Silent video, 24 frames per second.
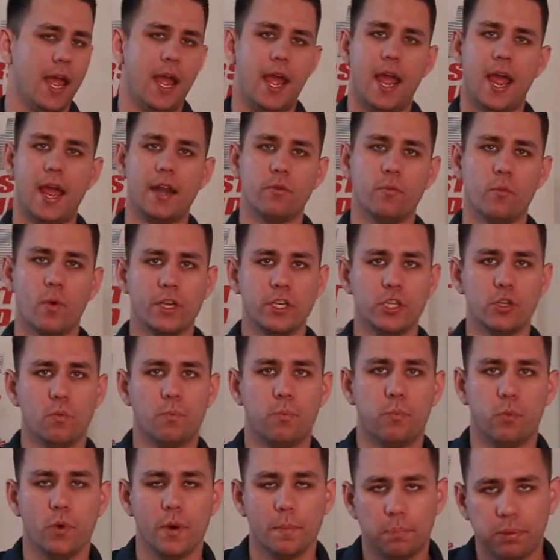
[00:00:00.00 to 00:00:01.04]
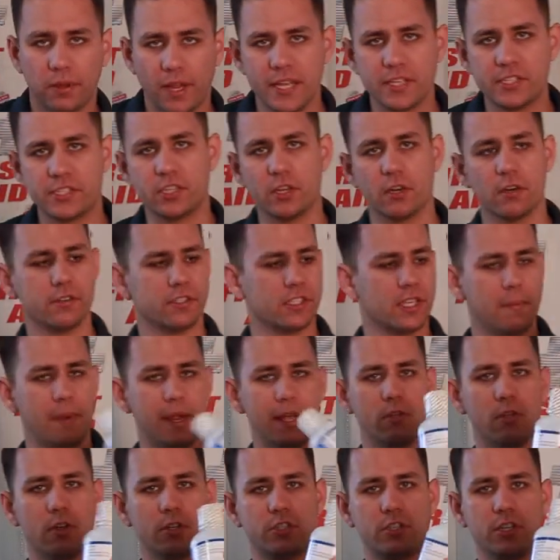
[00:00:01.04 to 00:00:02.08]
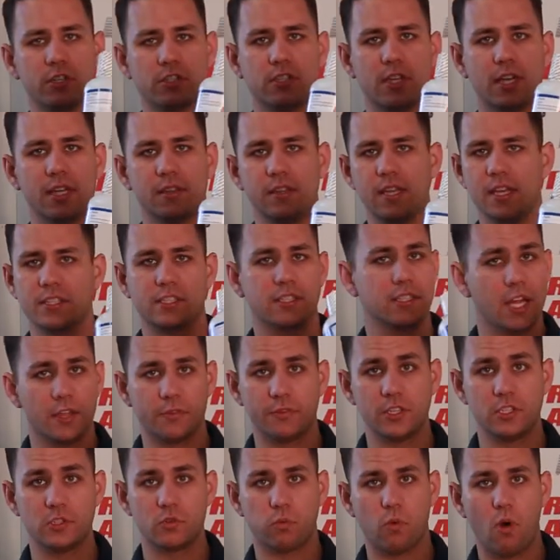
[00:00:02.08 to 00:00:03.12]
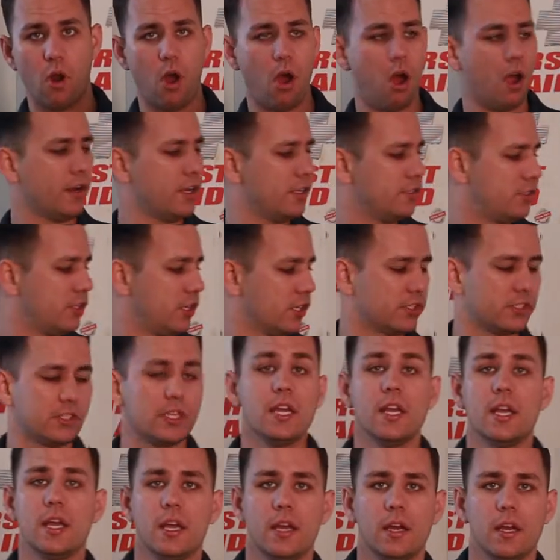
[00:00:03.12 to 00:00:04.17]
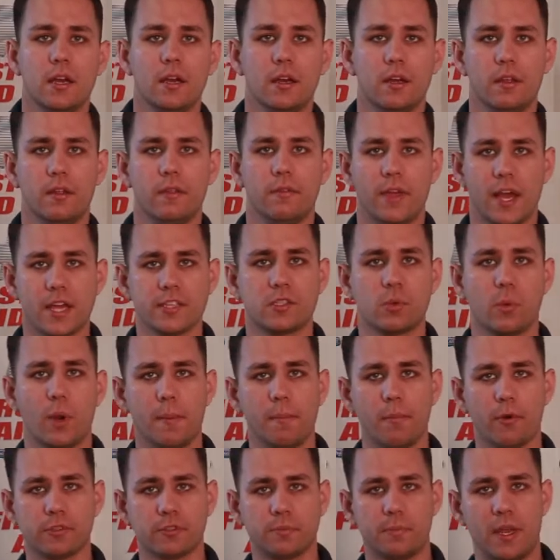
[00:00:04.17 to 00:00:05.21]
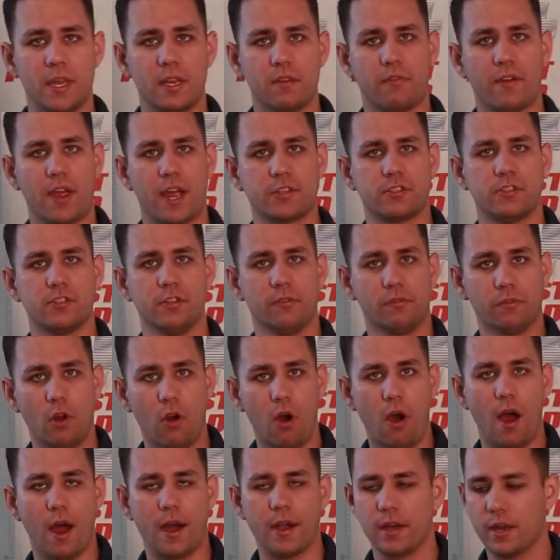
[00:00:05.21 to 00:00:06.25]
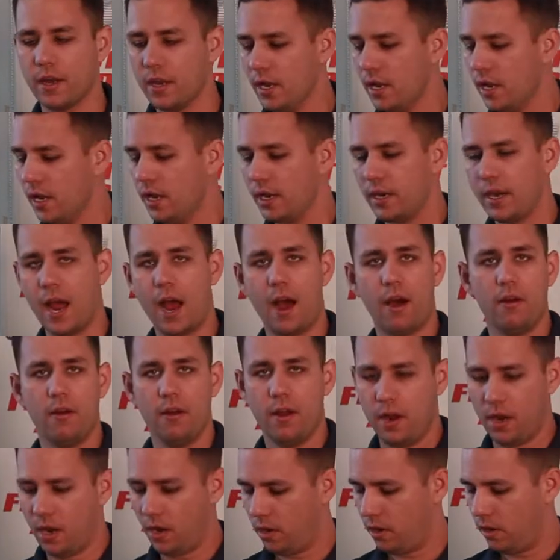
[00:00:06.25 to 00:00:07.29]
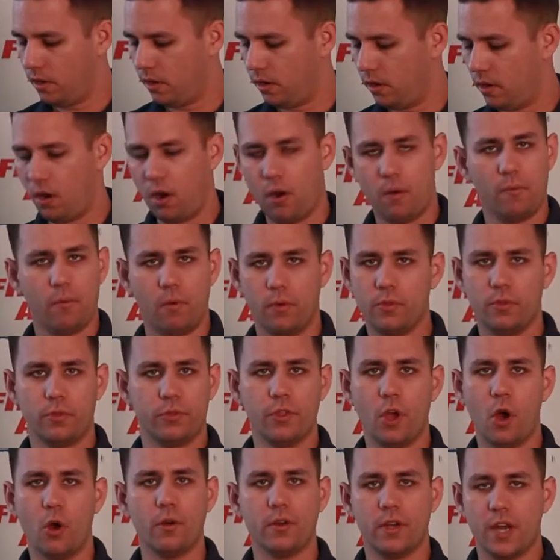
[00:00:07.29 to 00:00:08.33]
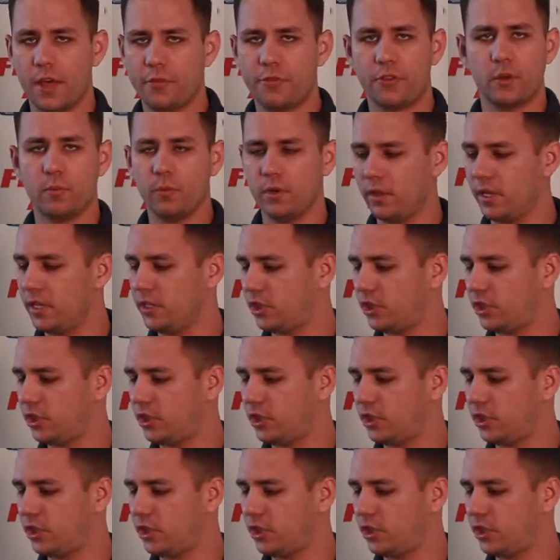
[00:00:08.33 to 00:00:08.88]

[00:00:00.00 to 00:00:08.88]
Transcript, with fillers: and when you replace yours, they may look just like this. Nothing's wrong, it's just that's the way most manufacturers have gone. Now, no, nothing really